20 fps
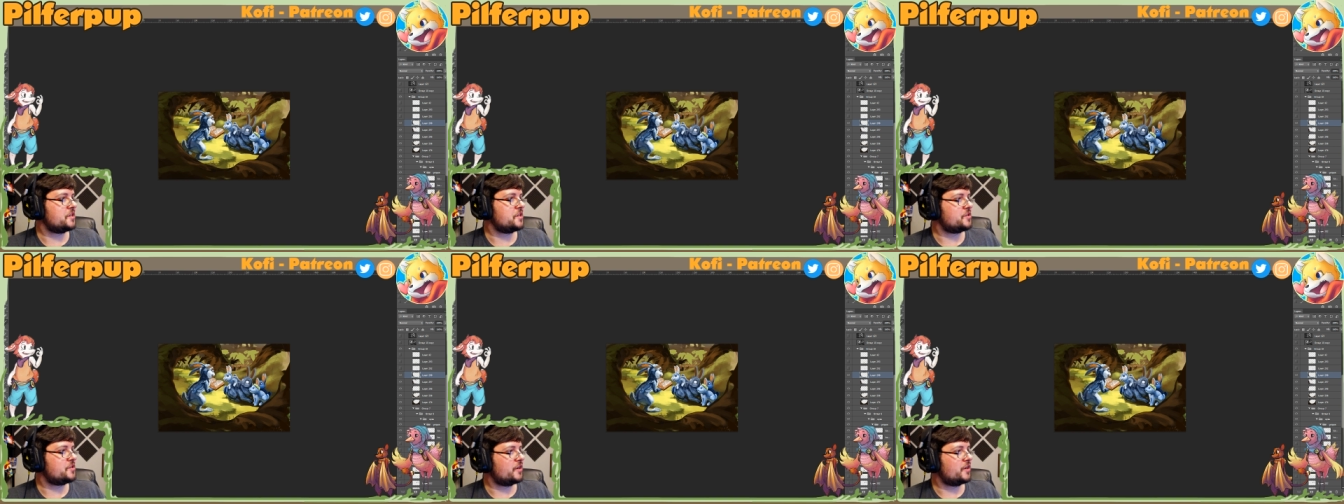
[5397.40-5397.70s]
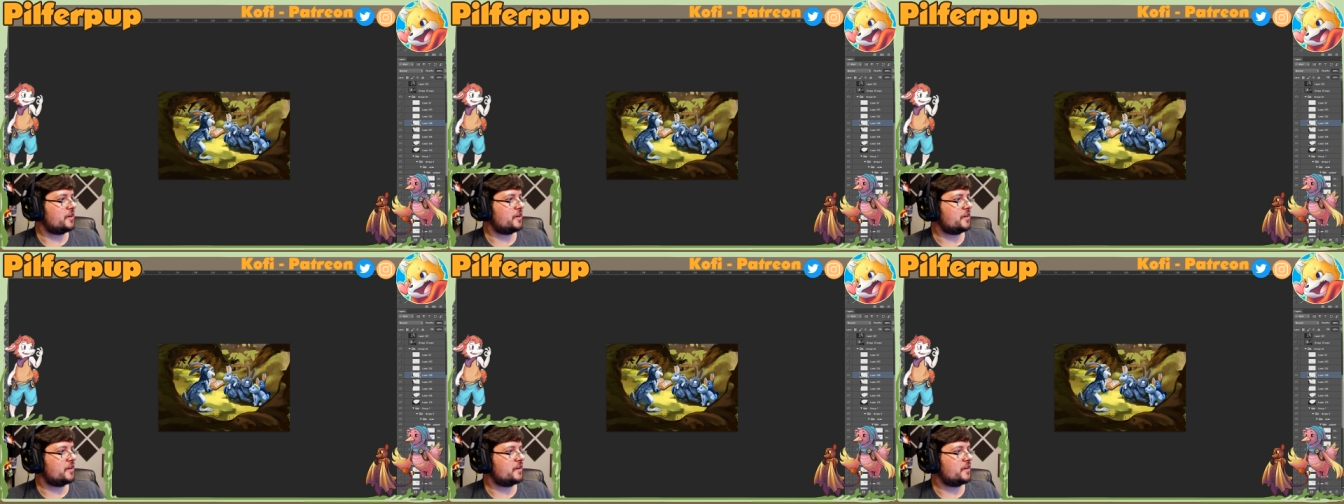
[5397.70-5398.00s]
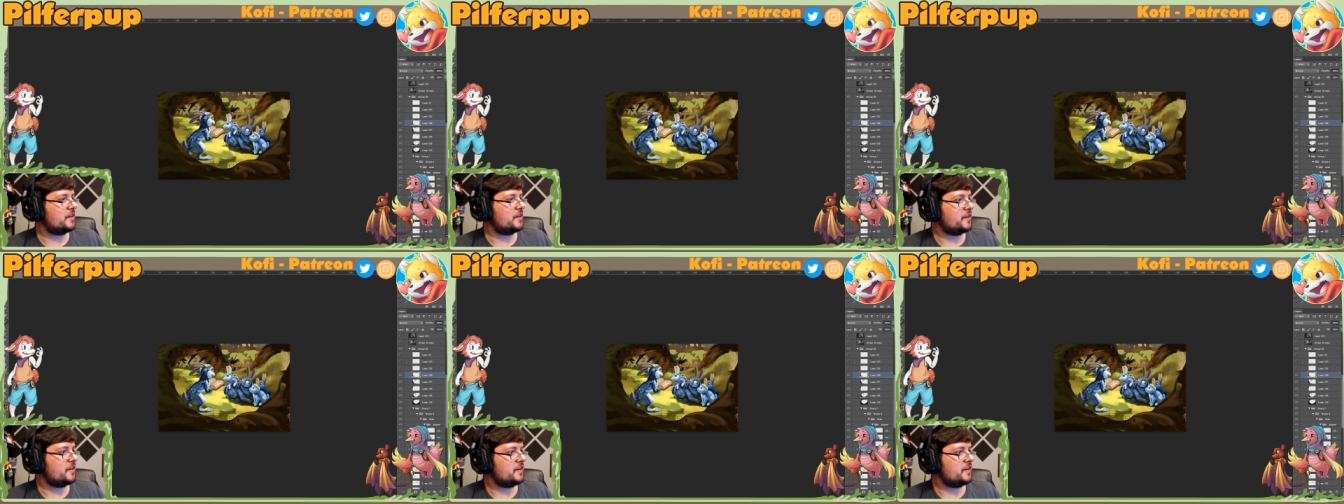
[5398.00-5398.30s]
to draw
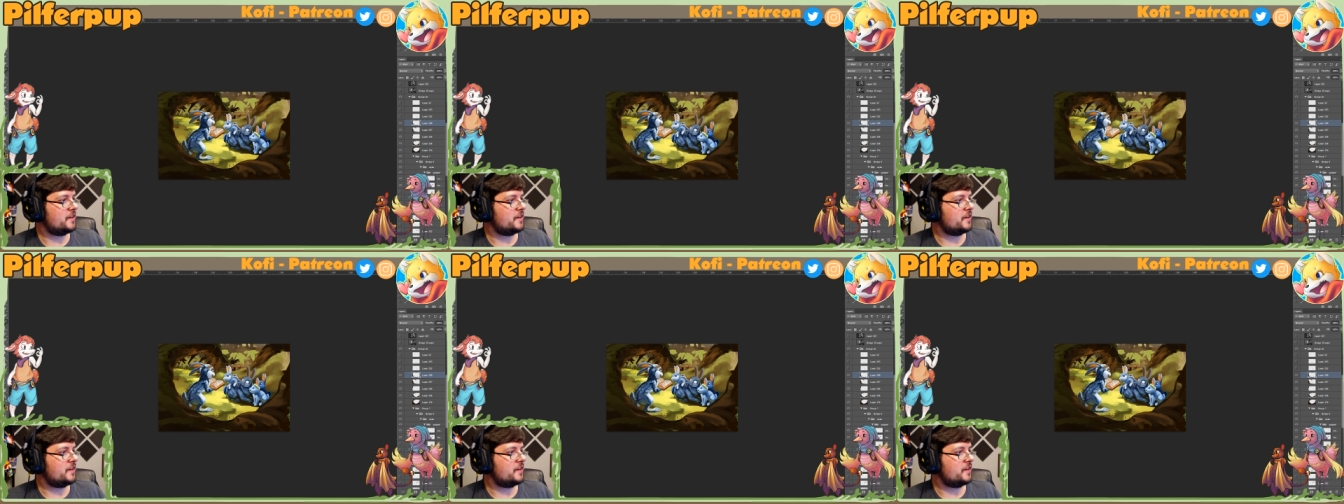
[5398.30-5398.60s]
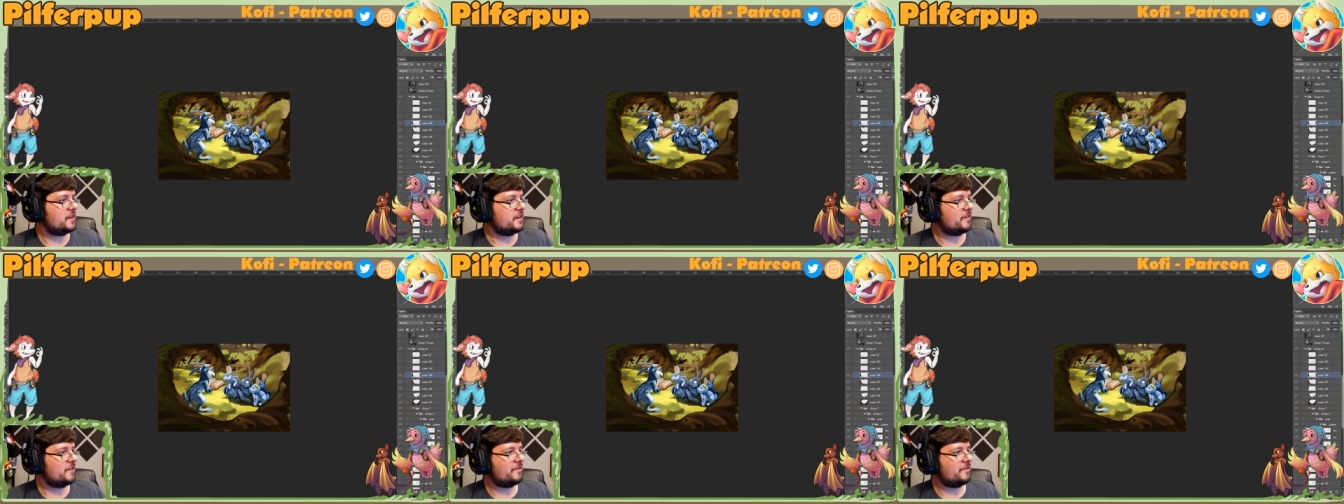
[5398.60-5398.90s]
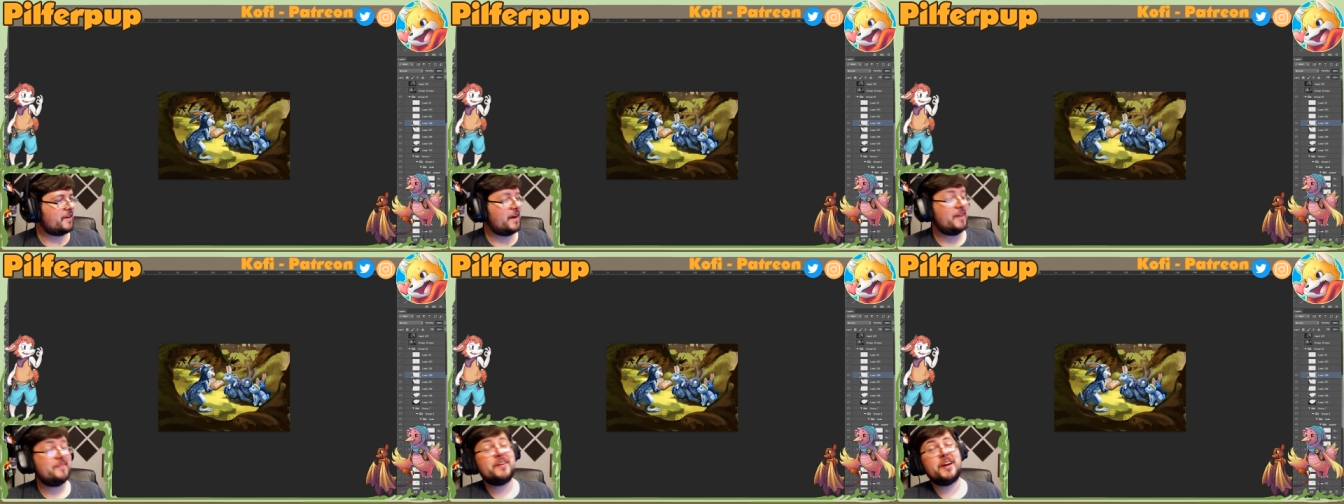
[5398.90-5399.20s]

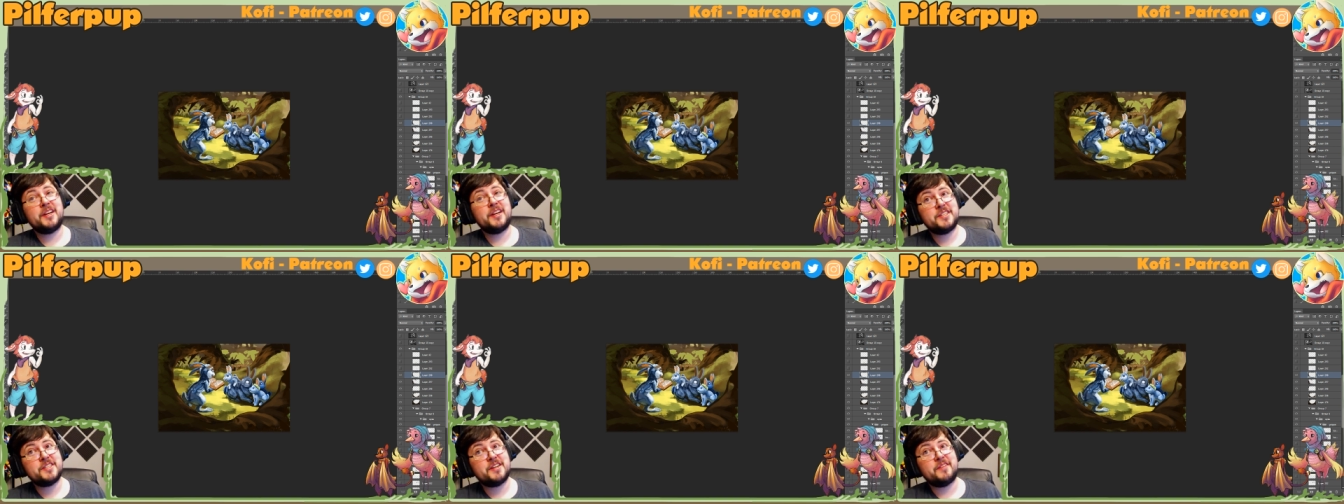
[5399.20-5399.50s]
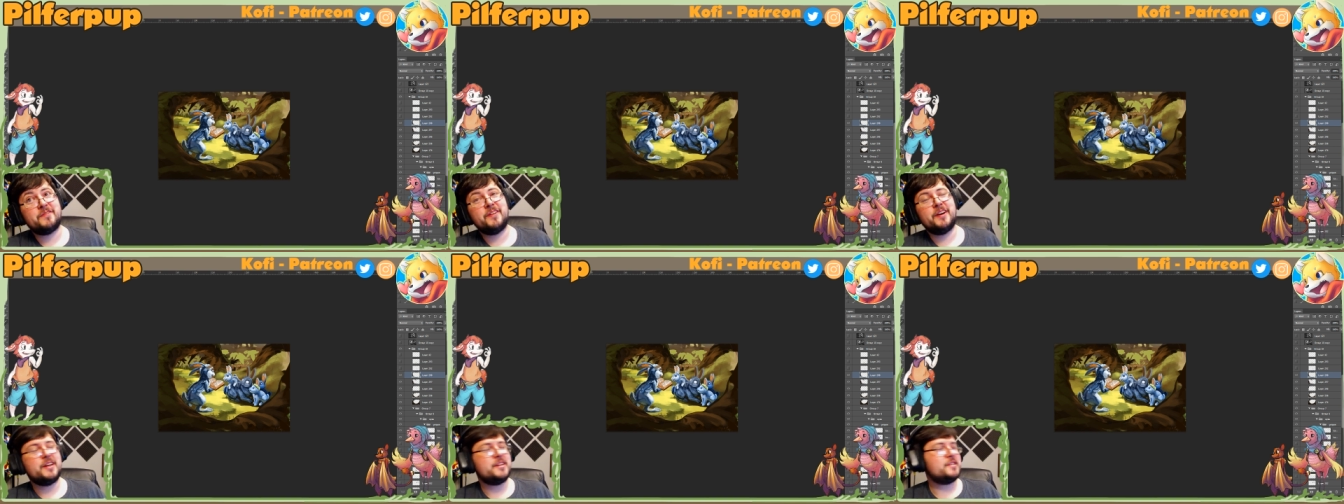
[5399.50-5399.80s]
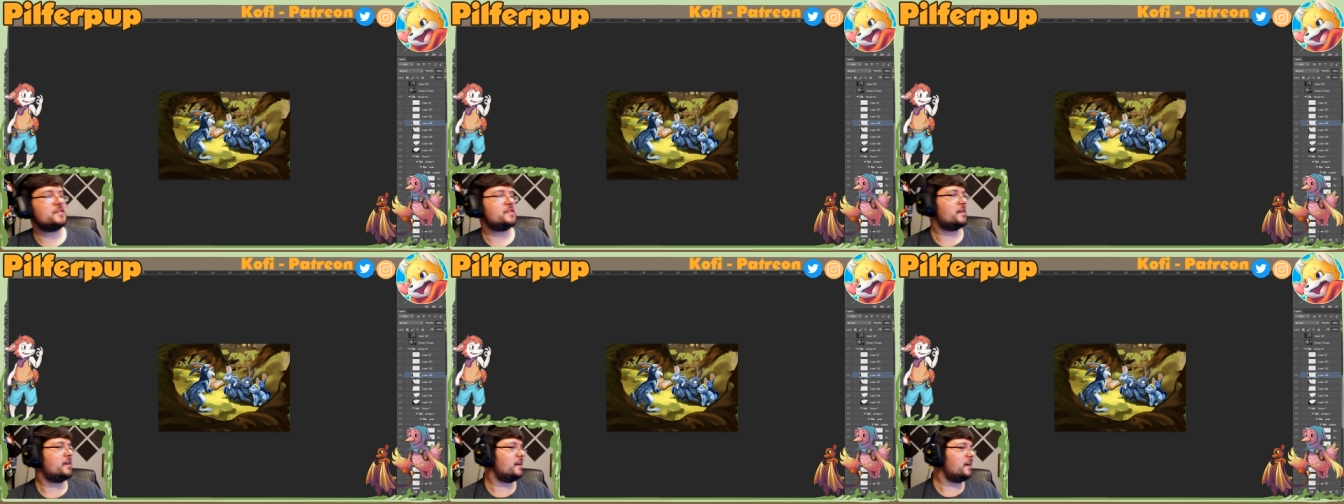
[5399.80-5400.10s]
Five Nights at
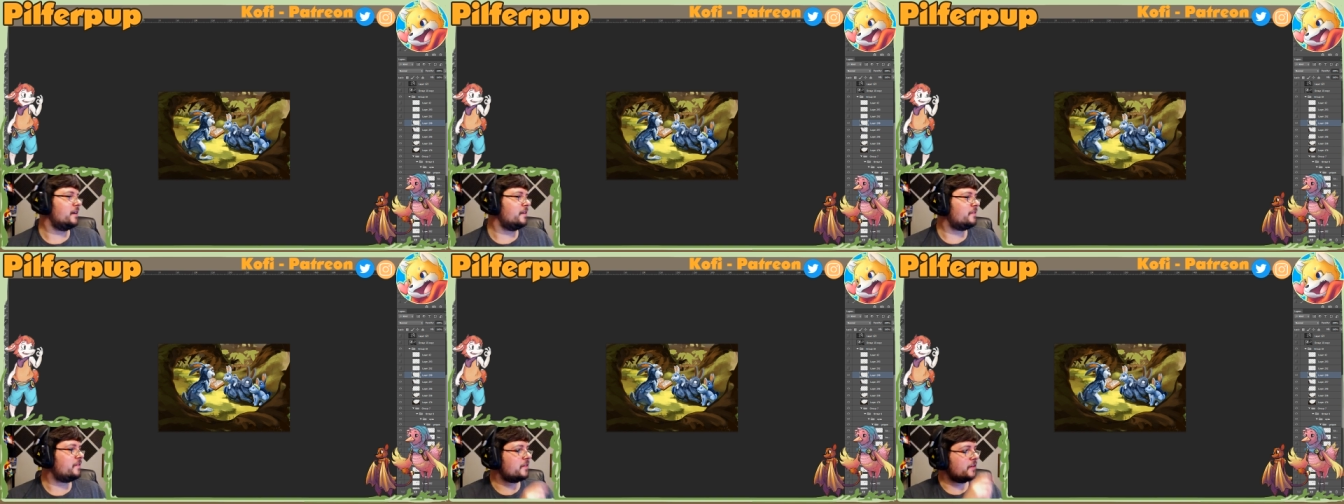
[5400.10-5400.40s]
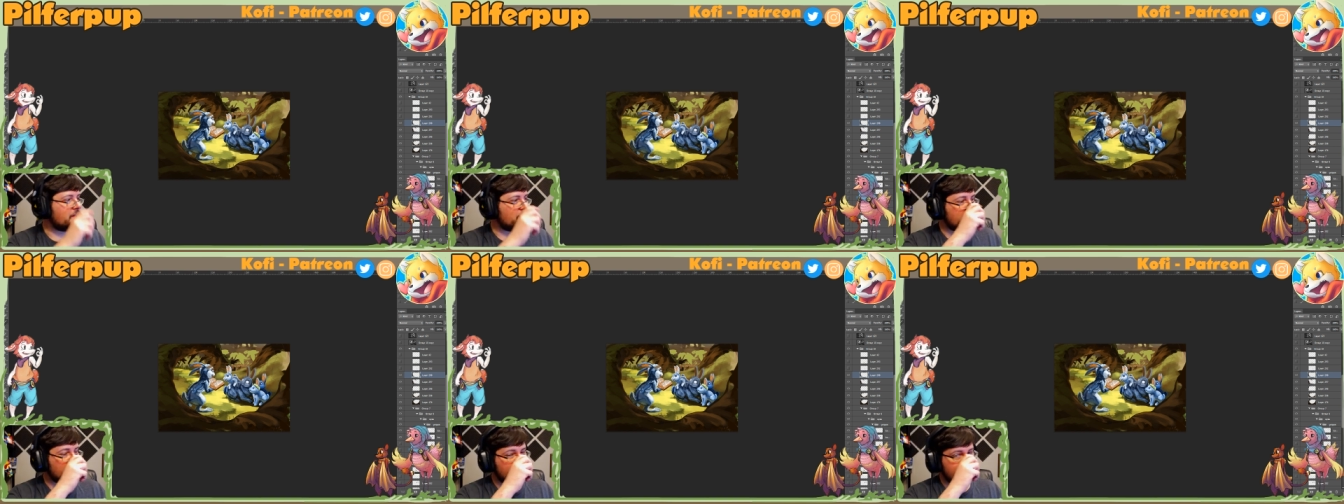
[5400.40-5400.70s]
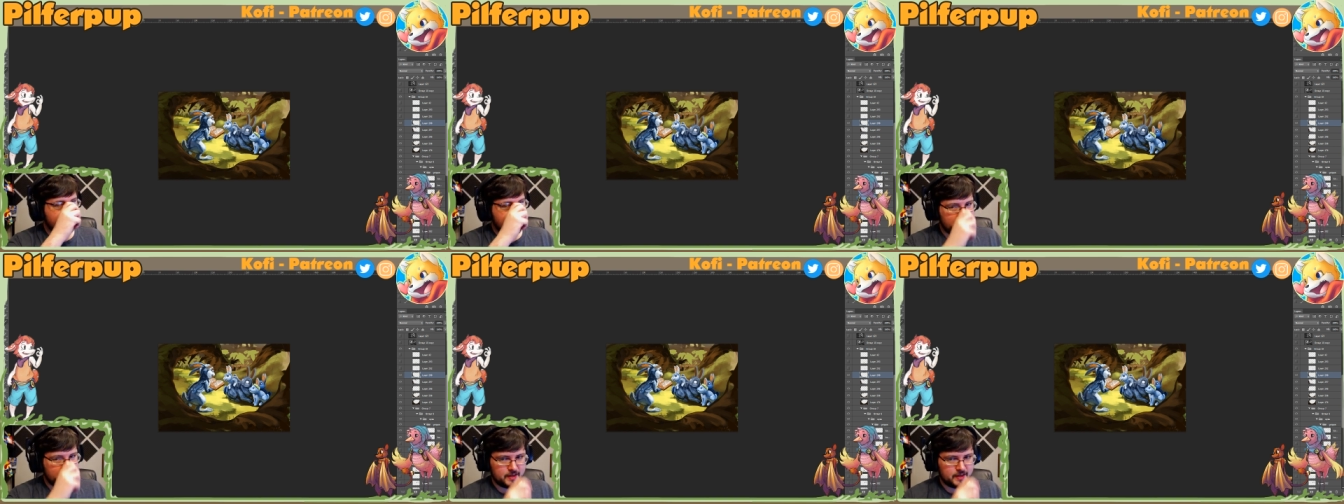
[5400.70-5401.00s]
Freddy's art for a little
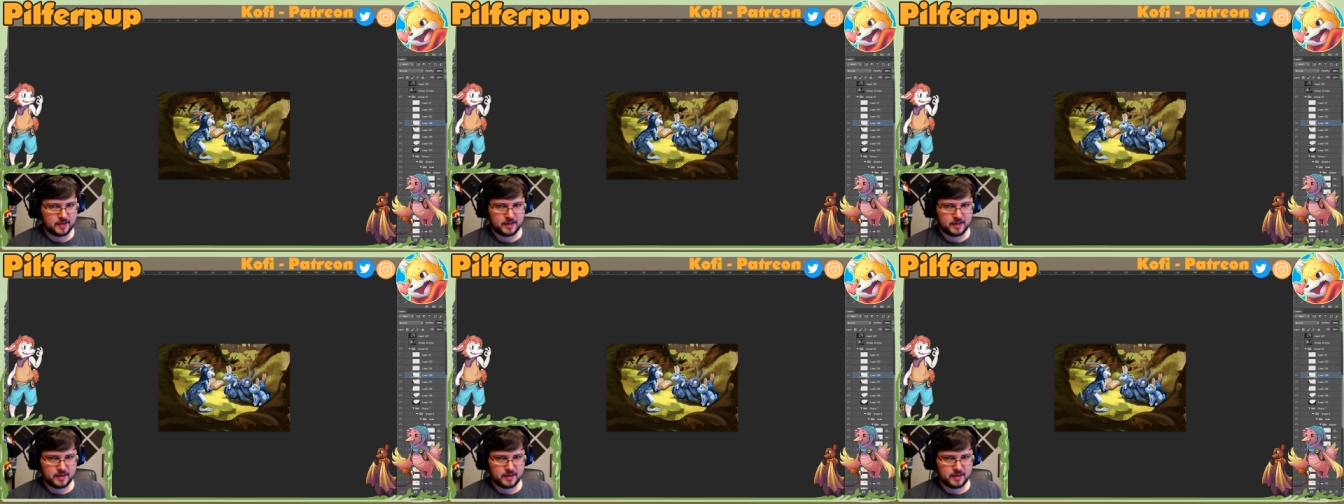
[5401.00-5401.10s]
bit.